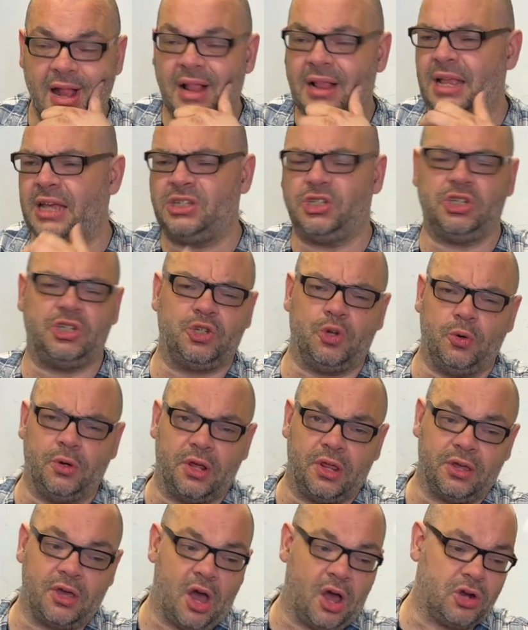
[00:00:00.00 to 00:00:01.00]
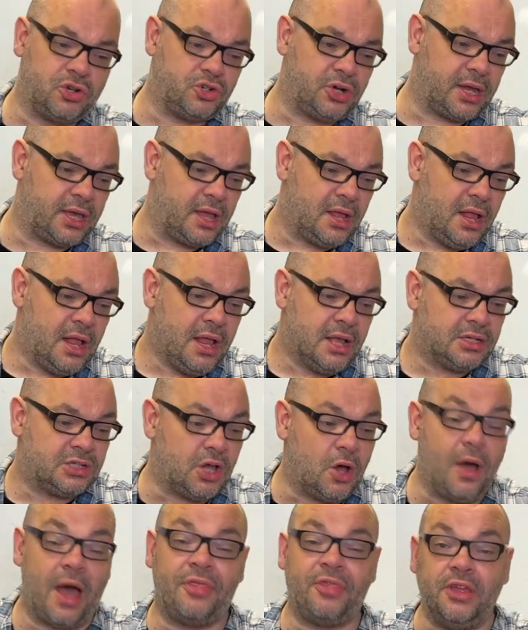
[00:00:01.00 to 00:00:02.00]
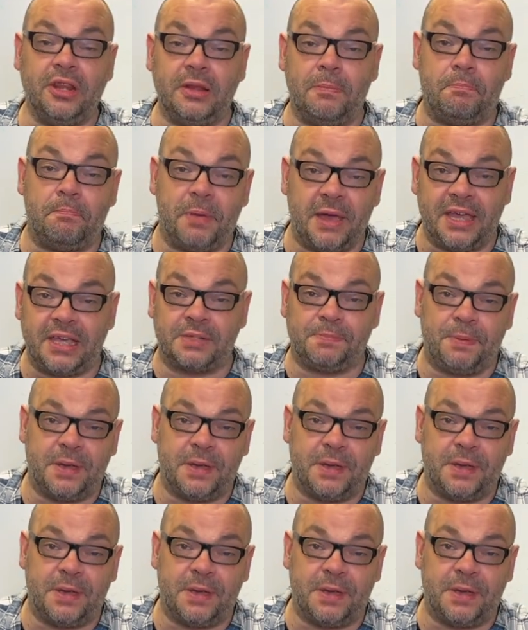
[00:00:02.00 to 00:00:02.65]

Let's just do another card trick. So I think the biggest